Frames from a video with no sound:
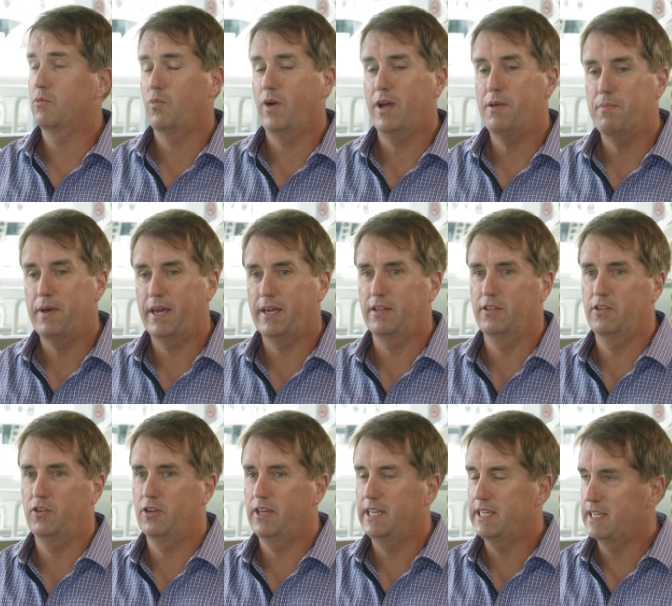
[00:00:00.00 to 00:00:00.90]
way back in
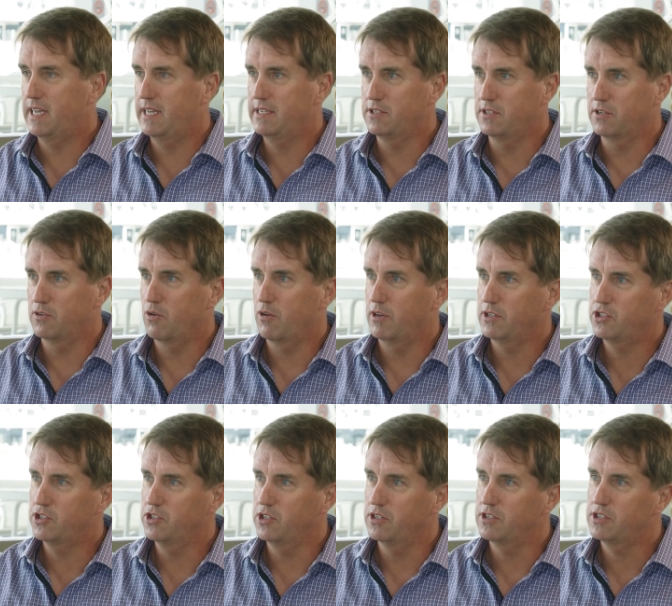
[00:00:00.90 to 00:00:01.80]
the early days in
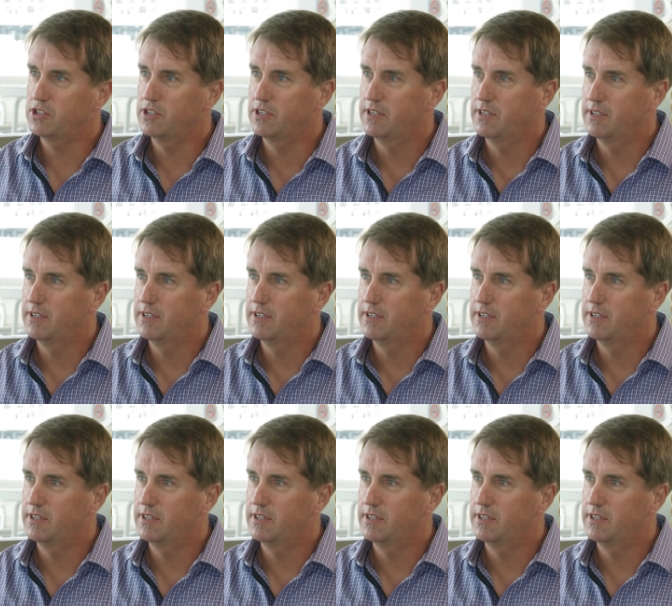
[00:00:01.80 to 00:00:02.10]
Christchurch.